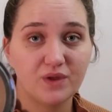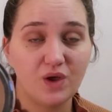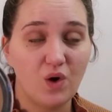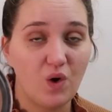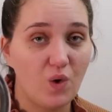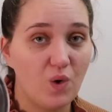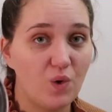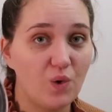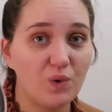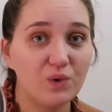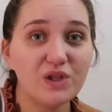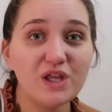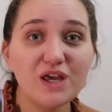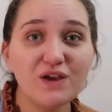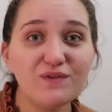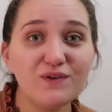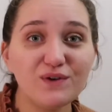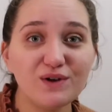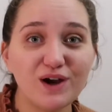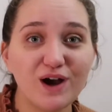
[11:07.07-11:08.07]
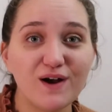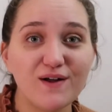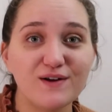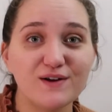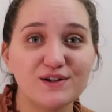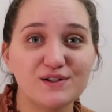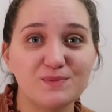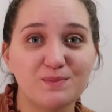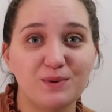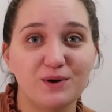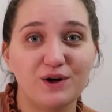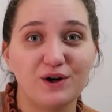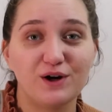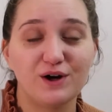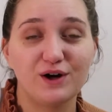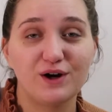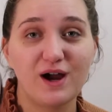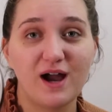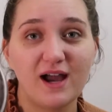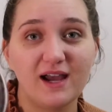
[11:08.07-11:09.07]
Only a few dollars
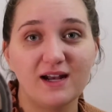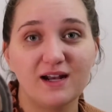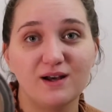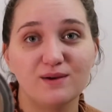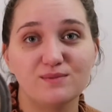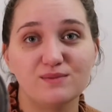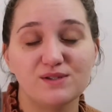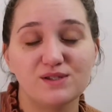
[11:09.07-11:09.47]
per item.